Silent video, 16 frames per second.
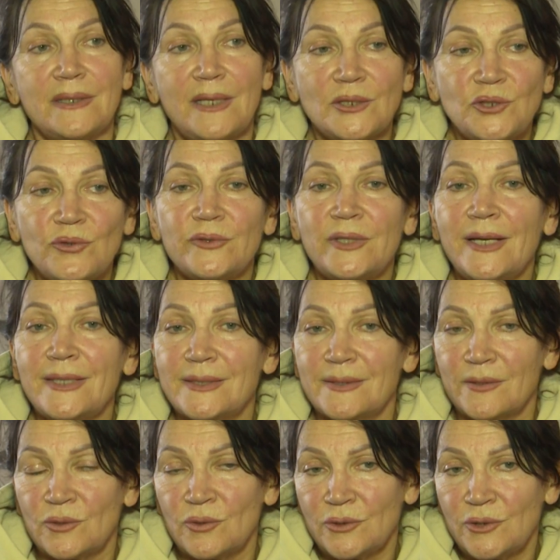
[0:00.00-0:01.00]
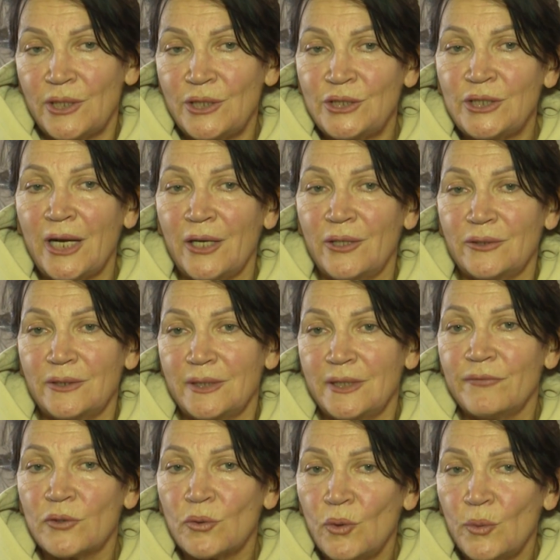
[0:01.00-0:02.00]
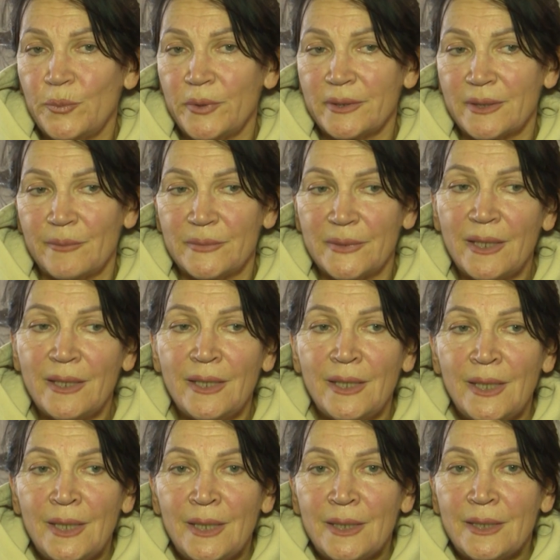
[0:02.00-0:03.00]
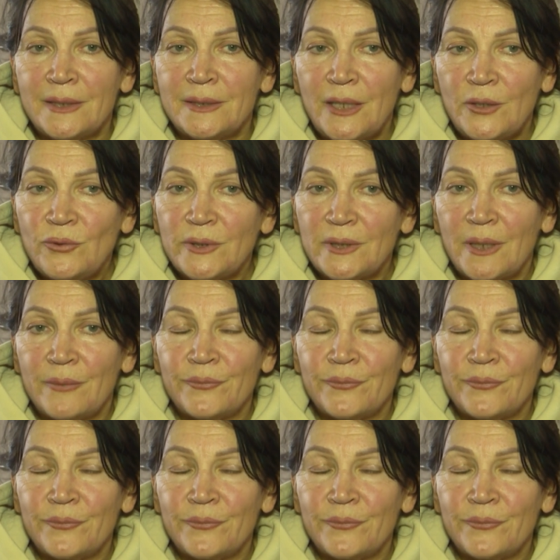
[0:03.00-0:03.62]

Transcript: Complete strangers in Europe meet us and give us shelter.